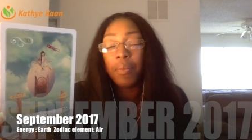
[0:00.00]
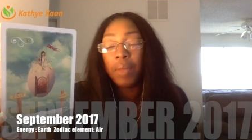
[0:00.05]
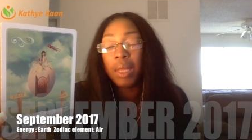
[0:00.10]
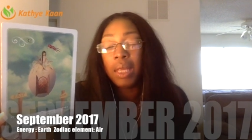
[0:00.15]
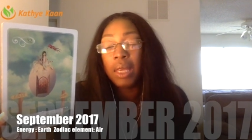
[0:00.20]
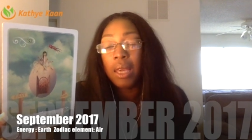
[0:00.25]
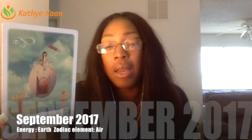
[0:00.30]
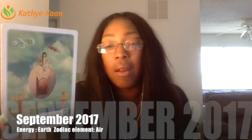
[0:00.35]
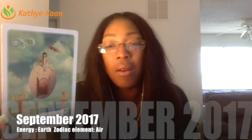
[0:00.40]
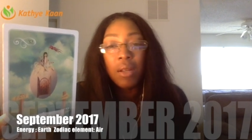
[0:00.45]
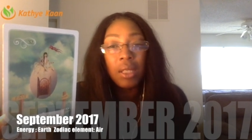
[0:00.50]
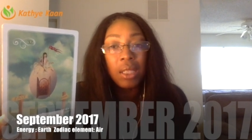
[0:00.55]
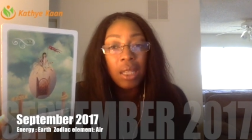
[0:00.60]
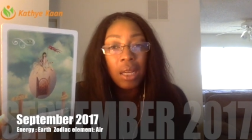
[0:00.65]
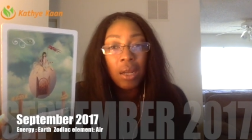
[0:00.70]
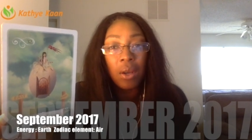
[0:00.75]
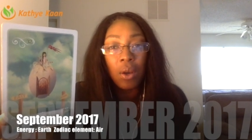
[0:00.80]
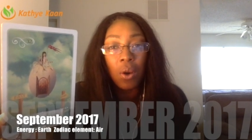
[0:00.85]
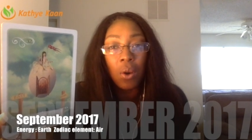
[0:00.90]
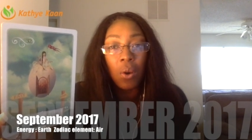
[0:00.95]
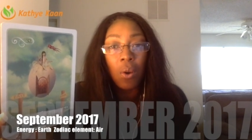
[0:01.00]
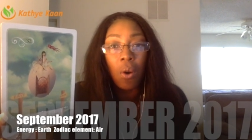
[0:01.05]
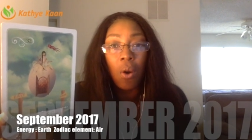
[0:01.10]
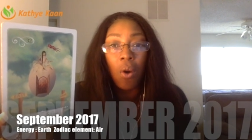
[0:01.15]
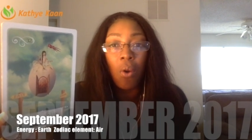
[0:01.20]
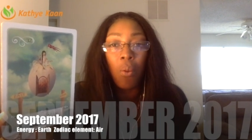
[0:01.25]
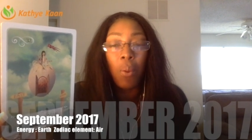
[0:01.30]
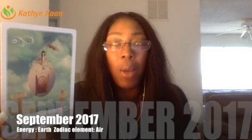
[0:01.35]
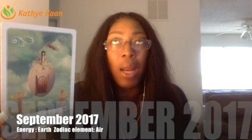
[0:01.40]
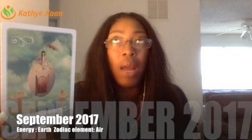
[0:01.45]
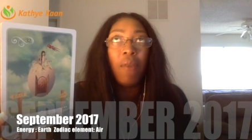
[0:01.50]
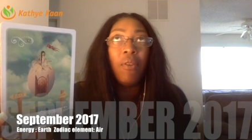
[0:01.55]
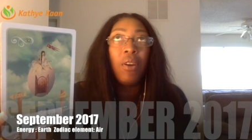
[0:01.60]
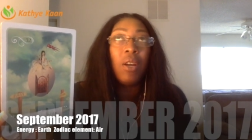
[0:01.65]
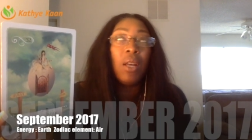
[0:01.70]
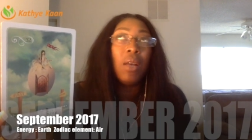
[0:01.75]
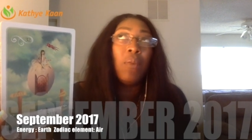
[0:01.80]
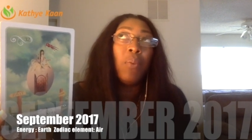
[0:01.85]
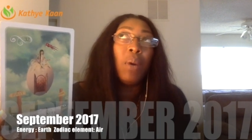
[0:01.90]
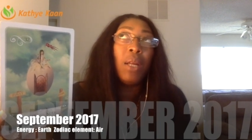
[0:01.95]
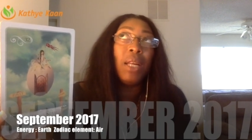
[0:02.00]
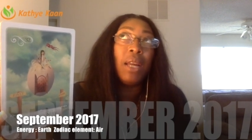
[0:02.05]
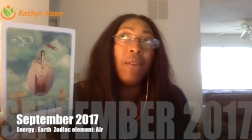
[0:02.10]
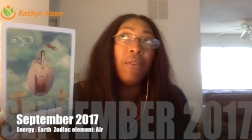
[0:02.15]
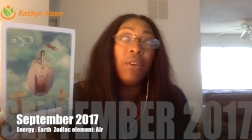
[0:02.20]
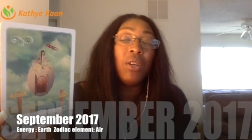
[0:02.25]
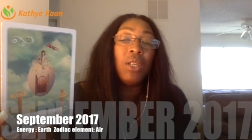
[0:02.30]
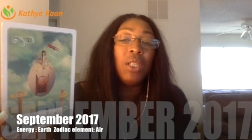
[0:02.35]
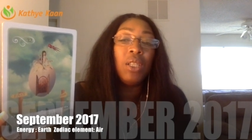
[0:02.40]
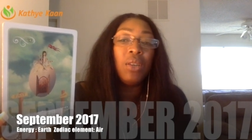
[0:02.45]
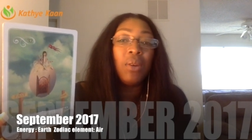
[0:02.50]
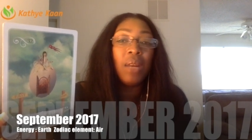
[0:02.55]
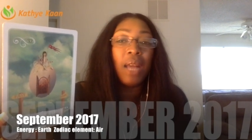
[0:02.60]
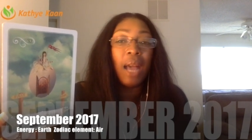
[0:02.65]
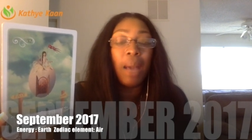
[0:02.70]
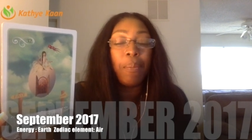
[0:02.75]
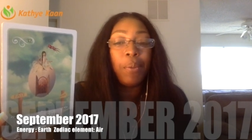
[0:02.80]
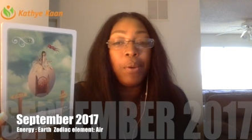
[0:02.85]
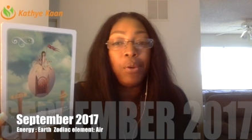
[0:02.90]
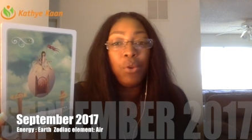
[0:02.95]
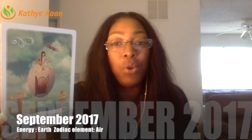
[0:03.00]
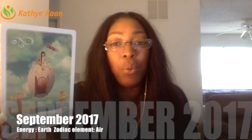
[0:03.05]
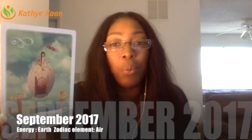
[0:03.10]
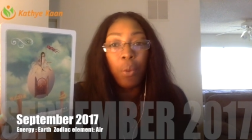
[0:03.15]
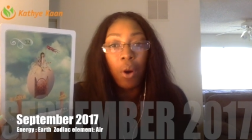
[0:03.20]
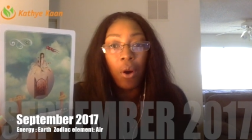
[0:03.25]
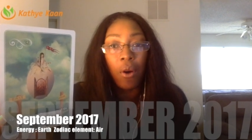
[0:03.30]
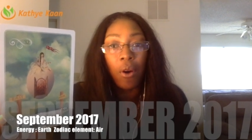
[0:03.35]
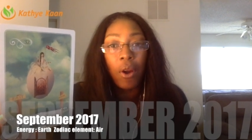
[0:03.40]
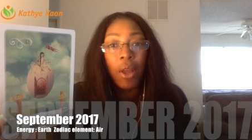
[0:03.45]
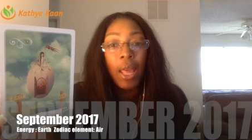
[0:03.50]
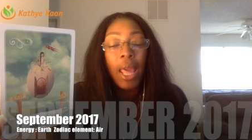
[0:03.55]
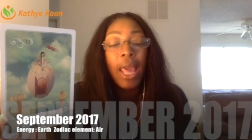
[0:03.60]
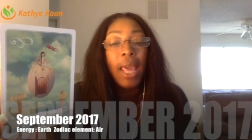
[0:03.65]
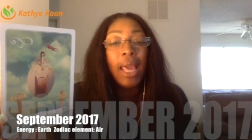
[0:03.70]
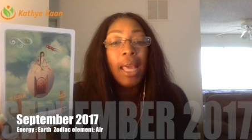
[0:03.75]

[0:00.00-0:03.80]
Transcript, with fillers: years ago or whatever is going to happen tomorrow.